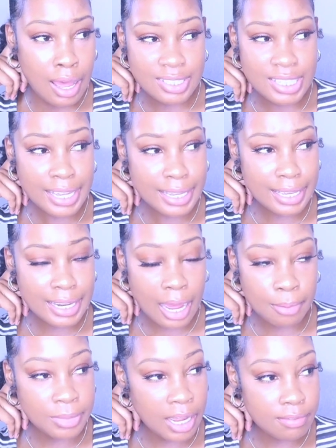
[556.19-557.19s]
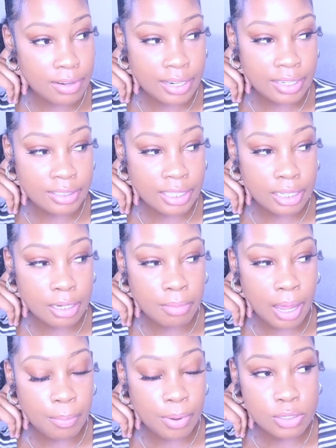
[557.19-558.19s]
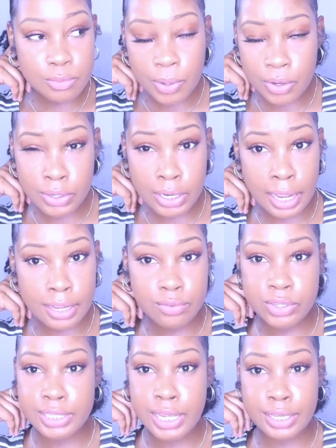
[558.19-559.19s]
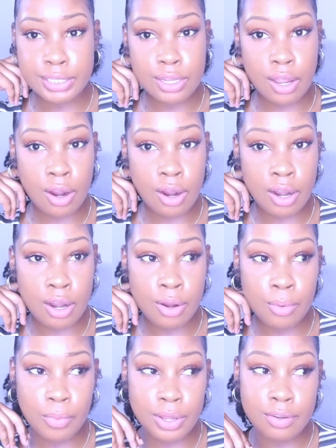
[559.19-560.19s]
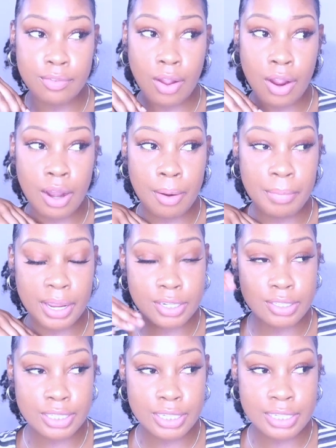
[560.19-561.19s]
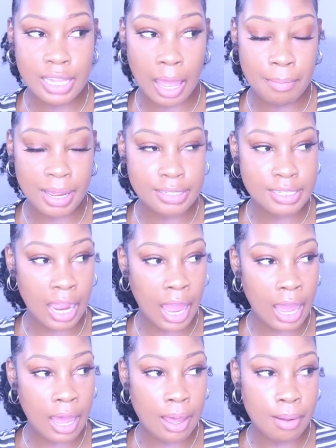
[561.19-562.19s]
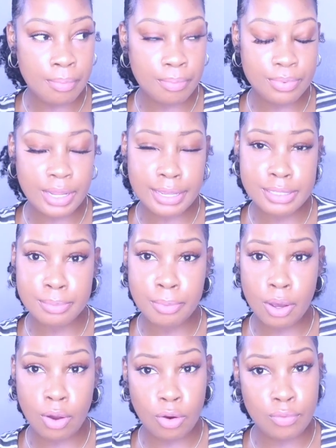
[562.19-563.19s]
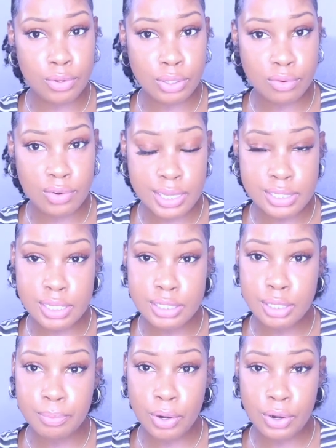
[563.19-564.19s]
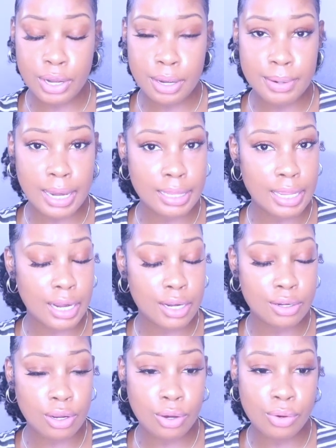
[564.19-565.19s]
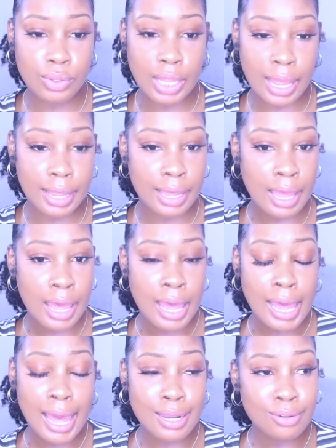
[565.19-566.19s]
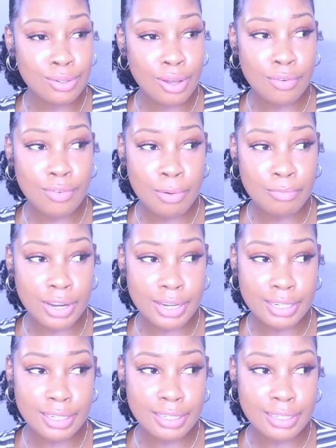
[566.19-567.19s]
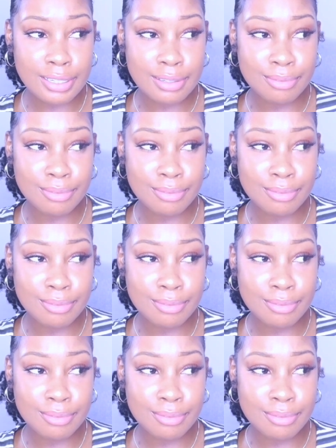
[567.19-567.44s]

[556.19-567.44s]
thinking I'm not ready, thinking about postponing. I even text one of our managers at my job that's over the residency program, and I let her know, like, I don't know if I'm ready.